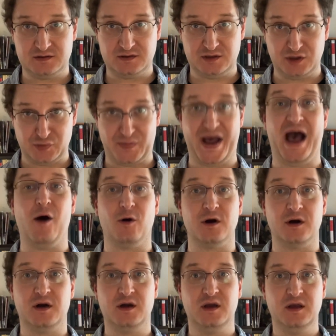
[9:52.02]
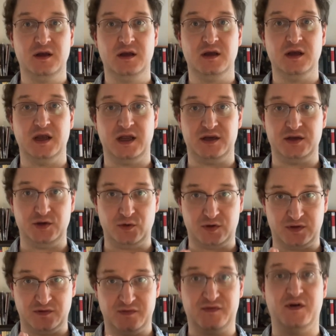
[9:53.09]
your power and you
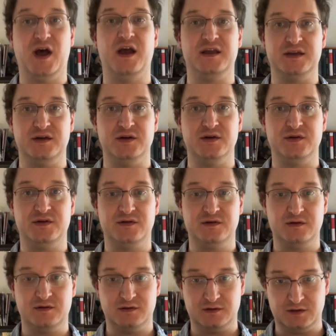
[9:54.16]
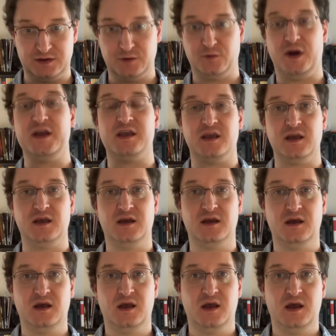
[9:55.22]
can find your Reiki.
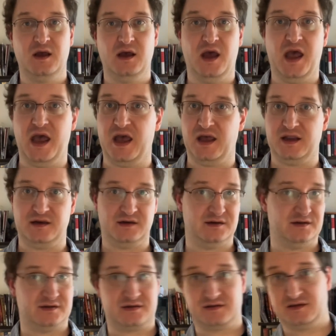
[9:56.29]
And